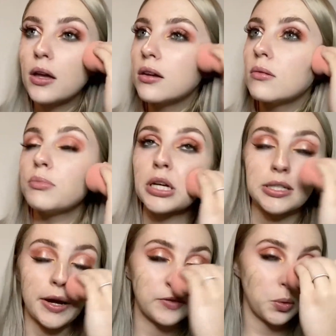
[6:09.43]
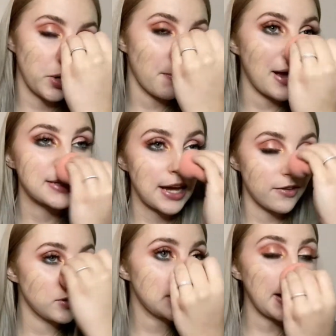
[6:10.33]
because I have to wear a mask every
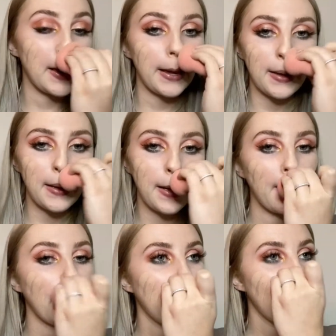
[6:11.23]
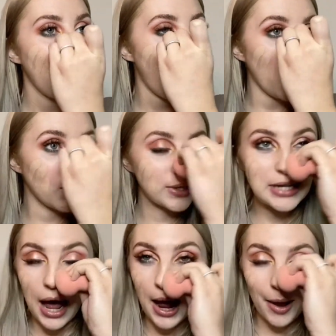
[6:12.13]
day, all the
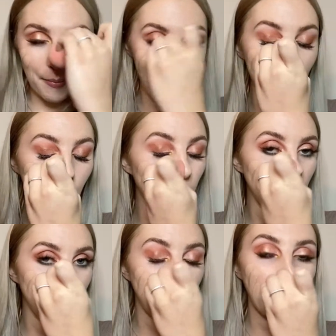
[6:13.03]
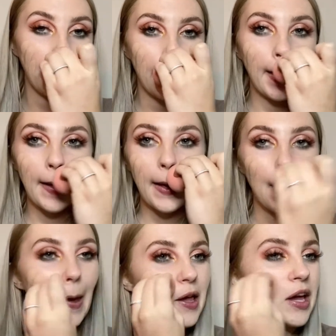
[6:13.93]
time at work,
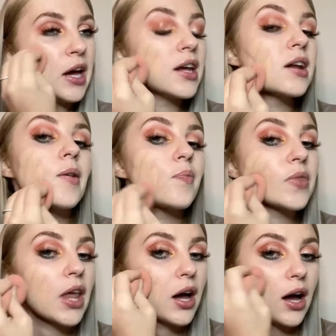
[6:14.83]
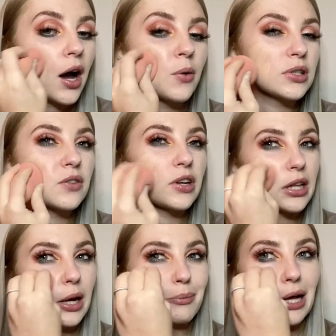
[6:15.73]
and I always feel
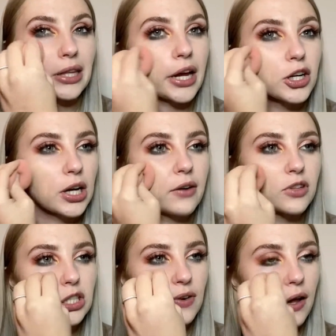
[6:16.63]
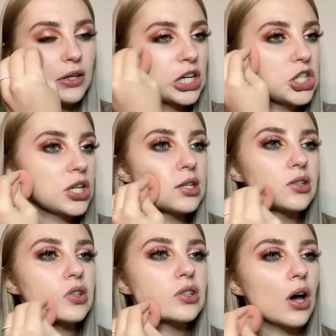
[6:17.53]
like my lighter covered
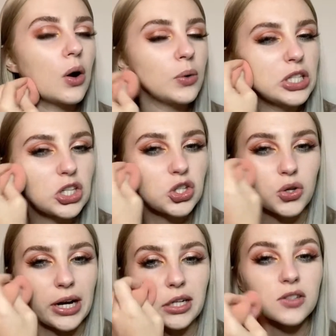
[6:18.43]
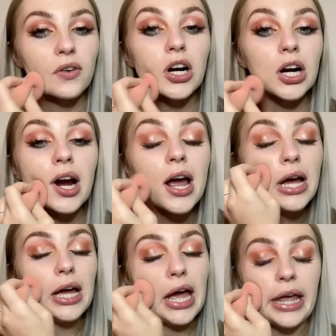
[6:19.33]
foundations always transfer,
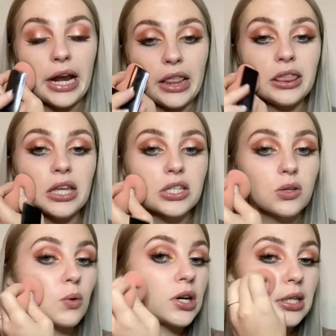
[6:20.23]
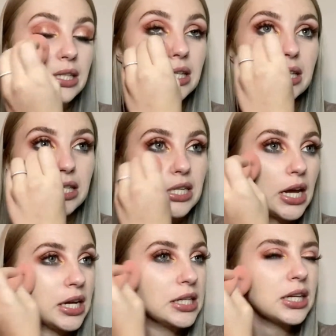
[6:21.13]
and this one
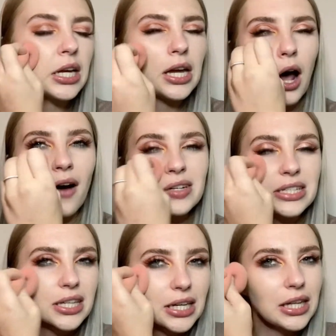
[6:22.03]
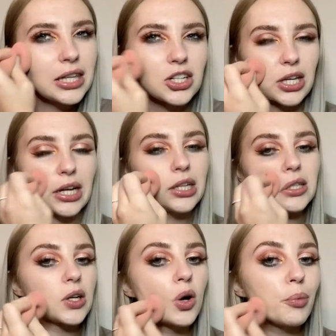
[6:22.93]
stays. It obviously there's like a
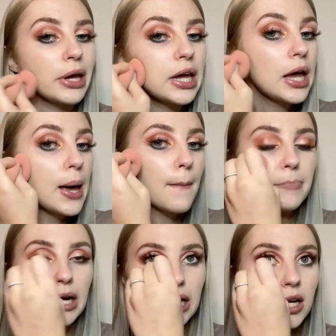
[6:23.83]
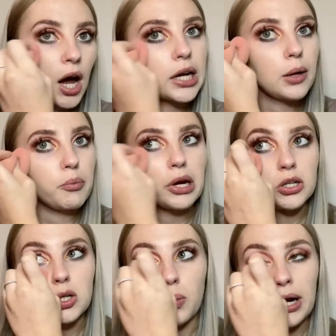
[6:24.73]
little bit, but not compared to
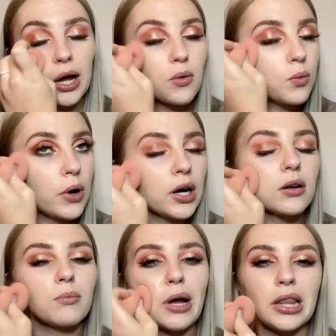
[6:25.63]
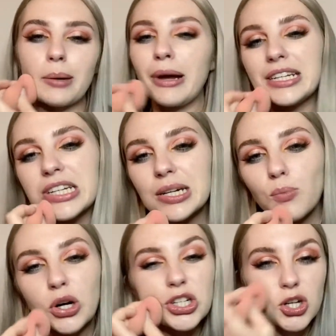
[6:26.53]
when I wear my tinted
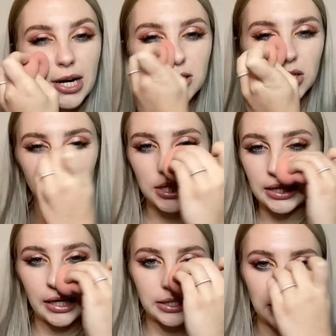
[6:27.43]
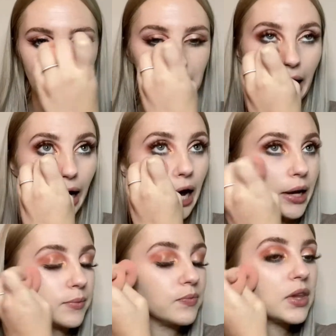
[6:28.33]
moisturizers and things like that. I
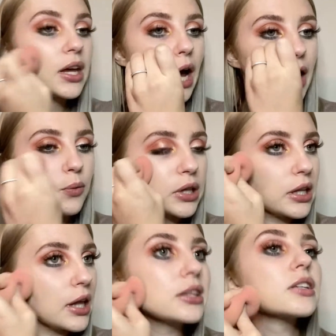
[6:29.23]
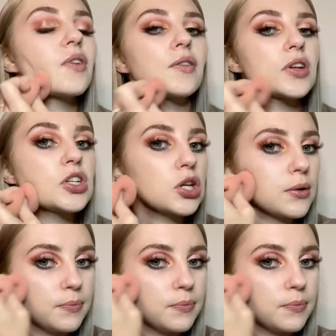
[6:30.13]
really like this foundation.